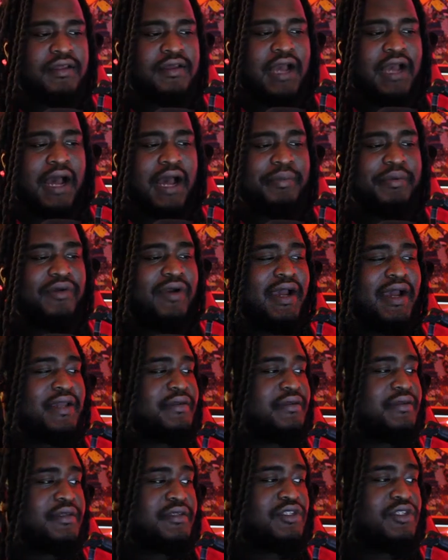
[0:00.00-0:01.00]

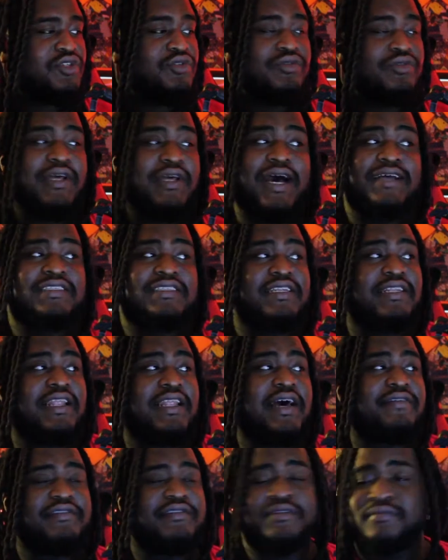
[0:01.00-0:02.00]
Copyright
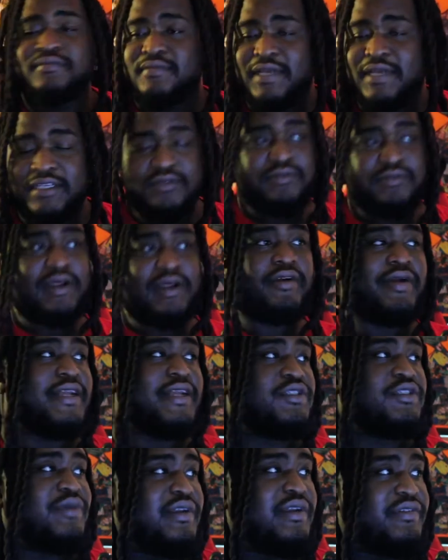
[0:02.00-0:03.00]
2011. That's when I
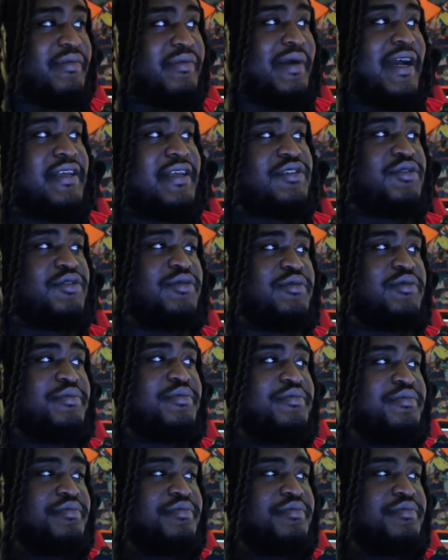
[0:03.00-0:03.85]
graduated from high school.